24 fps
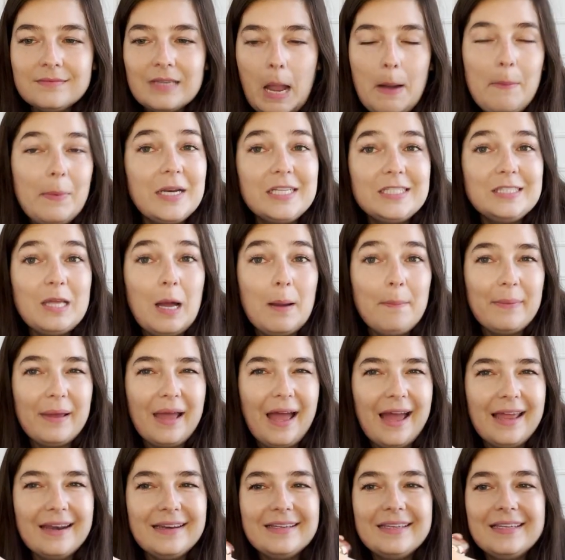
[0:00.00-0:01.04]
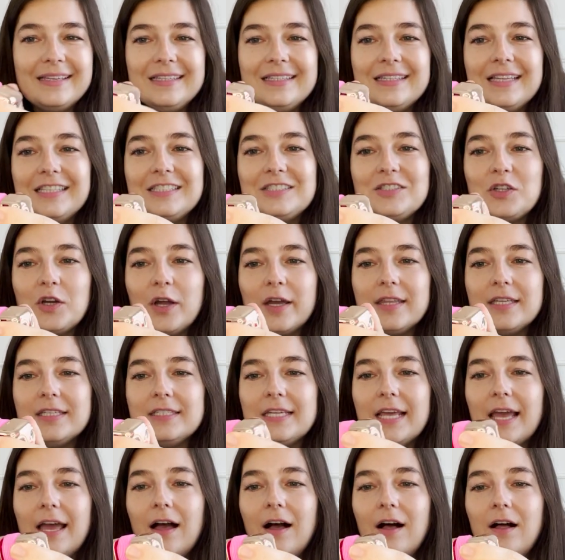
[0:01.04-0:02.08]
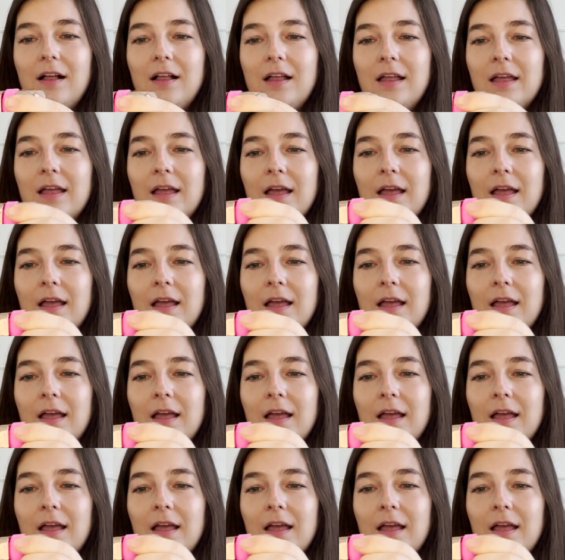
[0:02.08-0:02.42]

but it's not bad. Let's try the tail.